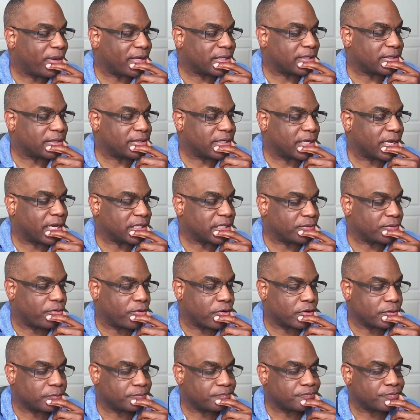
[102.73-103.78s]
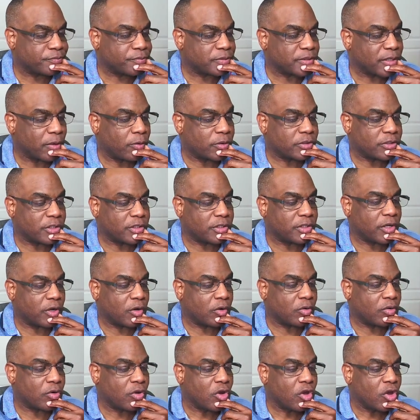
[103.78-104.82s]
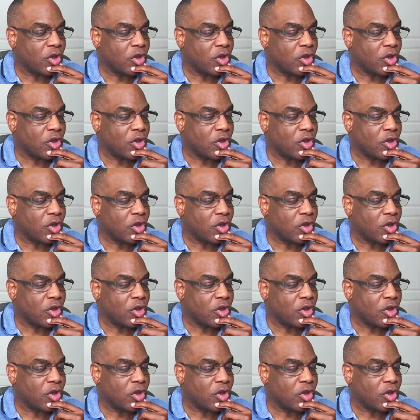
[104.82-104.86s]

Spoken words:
to the dashboard, I want you to note